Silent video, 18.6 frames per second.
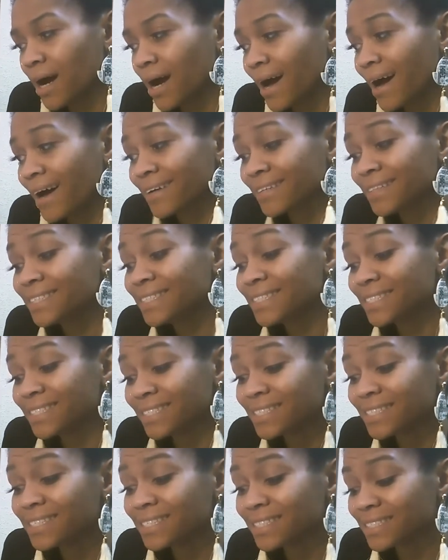highly
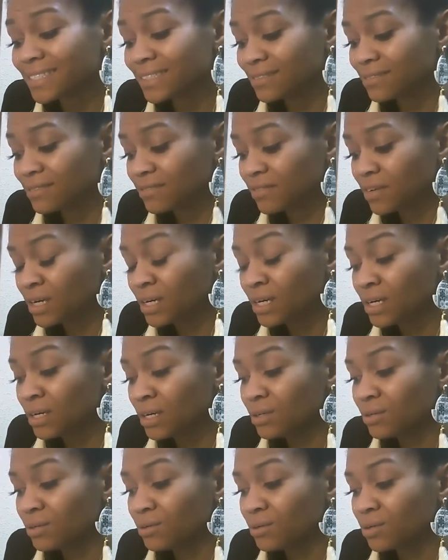sensitive
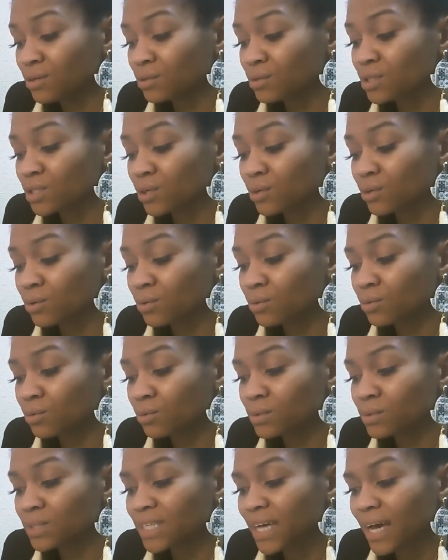you know
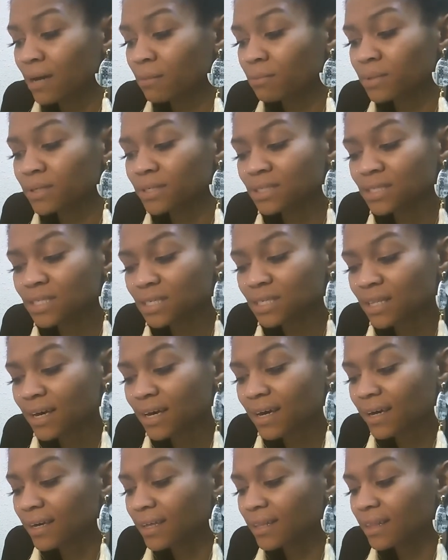so tap into
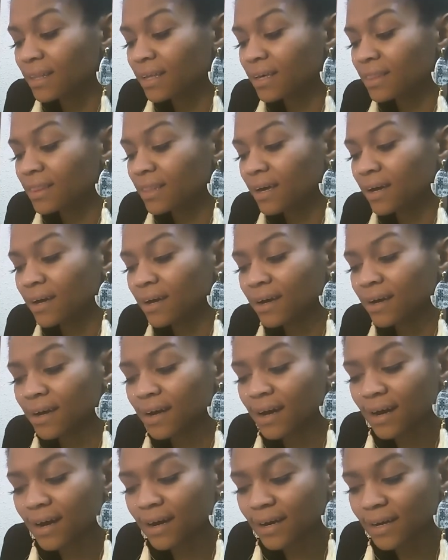that and let that
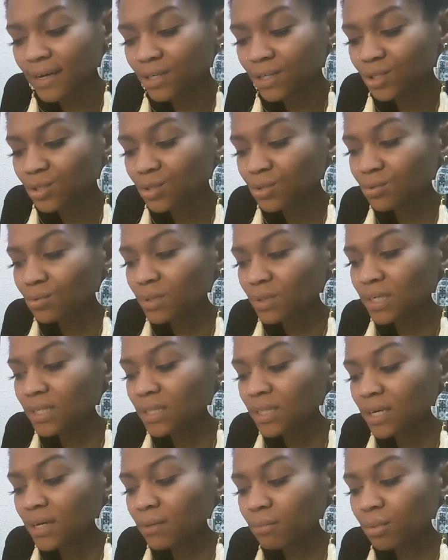guide you let
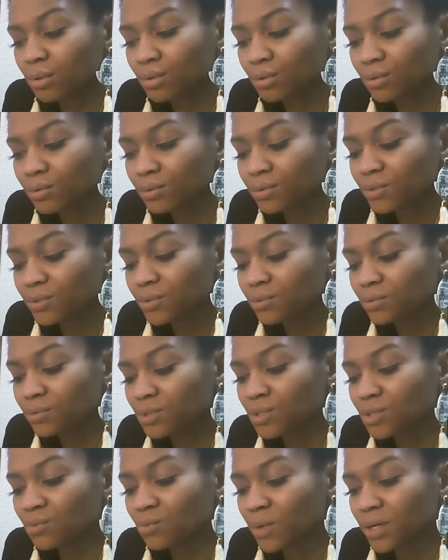that pull you
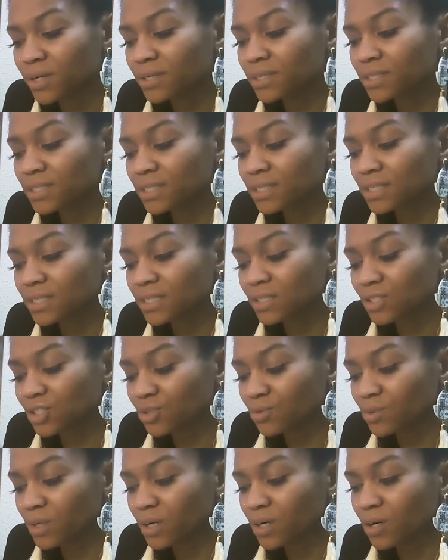to where it is that
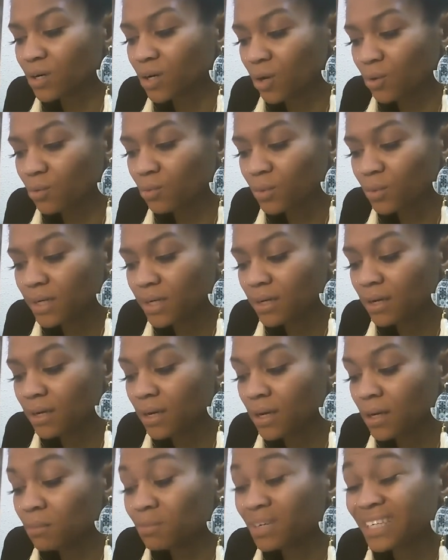you are going
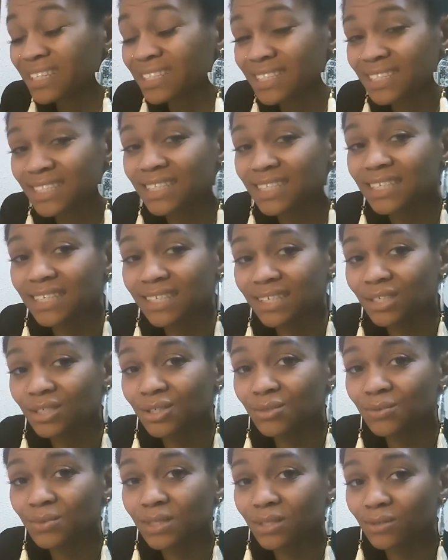because it's leading
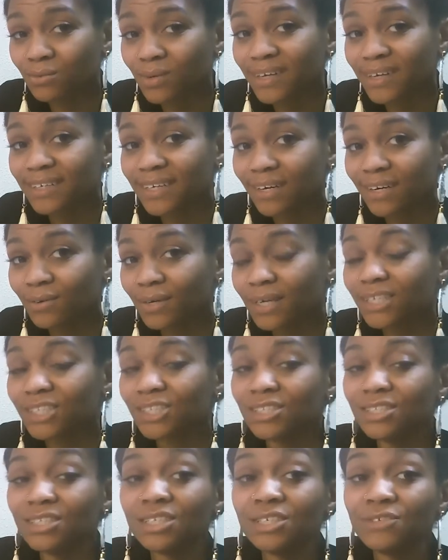you in the right
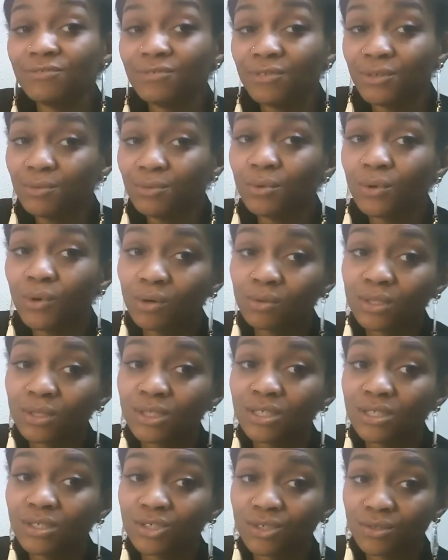direction if you will
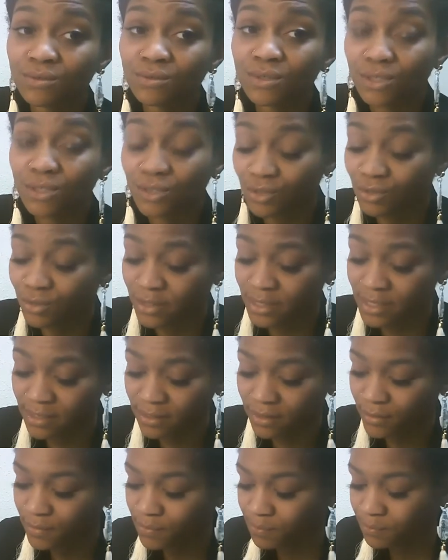only choose to trust
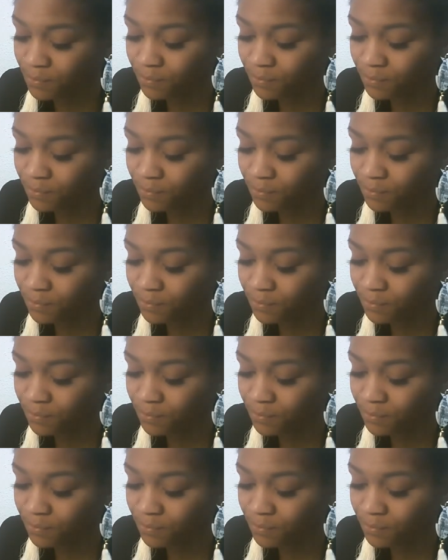it